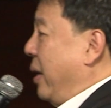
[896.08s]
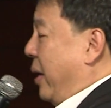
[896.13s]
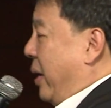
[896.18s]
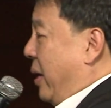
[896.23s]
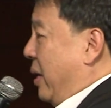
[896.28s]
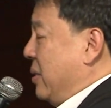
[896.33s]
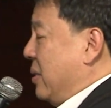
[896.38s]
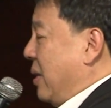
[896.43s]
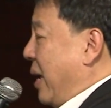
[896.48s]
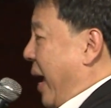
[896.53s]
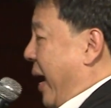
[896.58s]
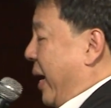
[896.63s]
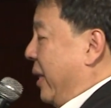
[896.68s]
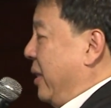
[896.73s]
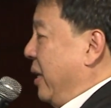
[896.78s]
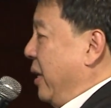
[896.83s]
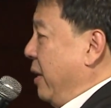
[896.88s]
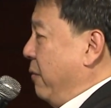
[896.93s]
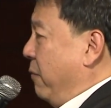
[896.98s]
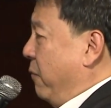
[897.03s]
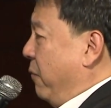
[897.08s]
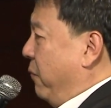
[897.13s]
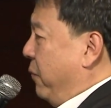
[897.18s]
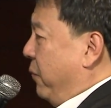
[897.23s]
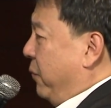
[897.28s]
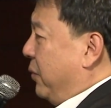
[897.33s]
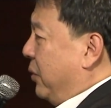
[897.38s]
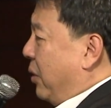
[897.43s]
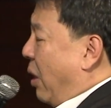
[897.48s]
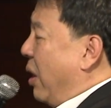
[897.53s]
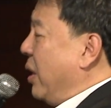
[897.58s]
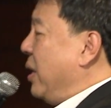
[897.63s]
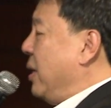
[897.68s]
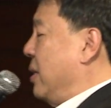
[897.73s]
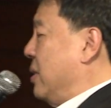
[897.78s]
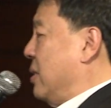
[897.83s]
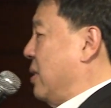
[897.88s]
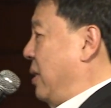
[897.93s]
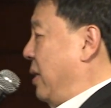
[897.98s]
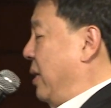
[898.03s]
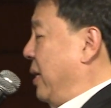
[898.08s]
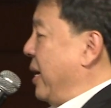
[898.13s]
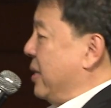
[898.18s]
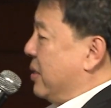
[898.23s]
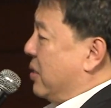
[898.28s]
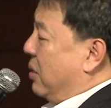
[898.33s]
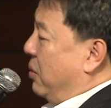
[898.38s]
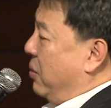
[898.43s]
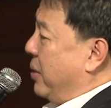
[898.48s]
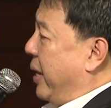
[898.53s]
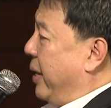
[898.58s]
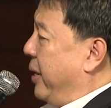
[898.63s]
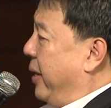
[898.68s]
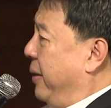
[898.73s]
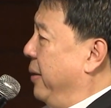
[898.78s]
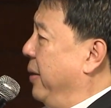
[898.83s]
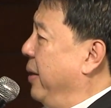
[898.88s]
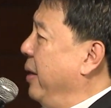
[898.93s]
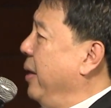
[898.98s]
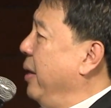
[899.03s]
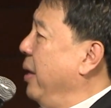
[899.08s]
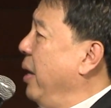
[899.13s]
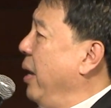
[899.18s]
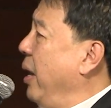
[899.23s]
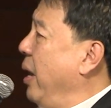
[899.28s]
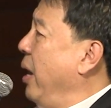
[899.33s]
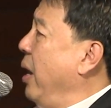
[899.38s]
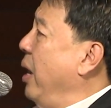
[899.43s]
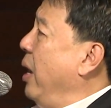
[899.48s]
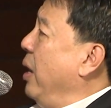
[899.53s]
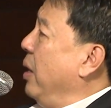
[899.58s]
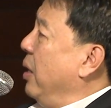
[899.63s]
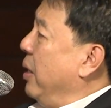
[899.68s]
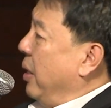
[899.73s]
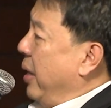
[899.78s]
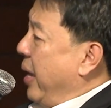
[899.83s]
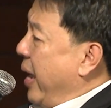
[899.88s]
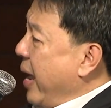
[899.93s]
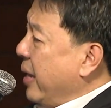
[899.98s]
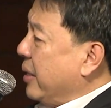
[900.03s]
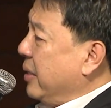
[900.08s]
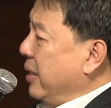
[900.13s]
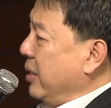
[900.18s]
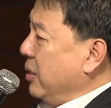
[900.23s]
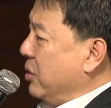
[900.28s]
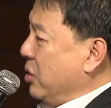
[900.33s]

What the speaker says: is acting thoughtlessly. Let's look at it. Acting